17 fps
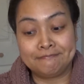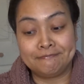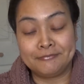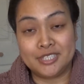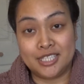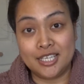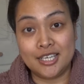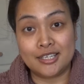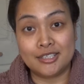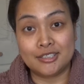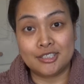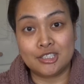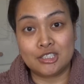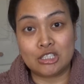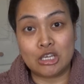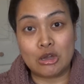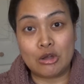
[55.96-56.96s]
Yeah,
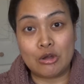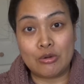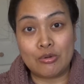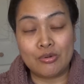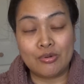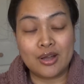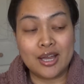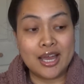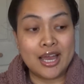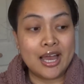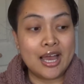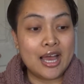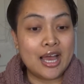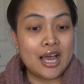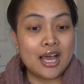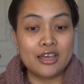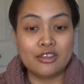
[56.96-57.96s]
so
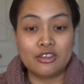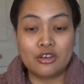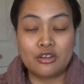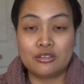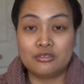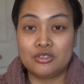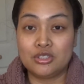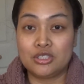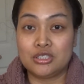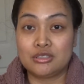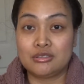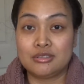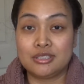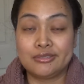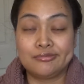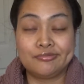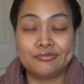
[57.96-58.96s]
I thought of
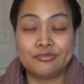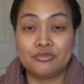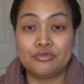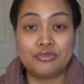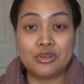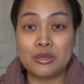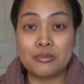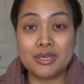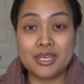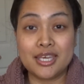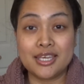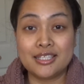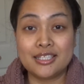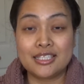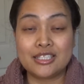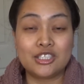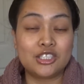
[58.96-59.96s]
just filming it
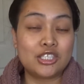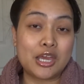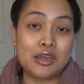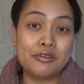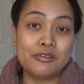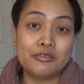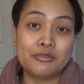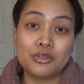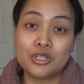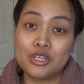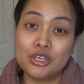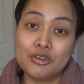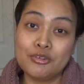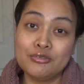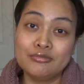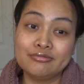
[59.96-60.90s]
and sharing it with you.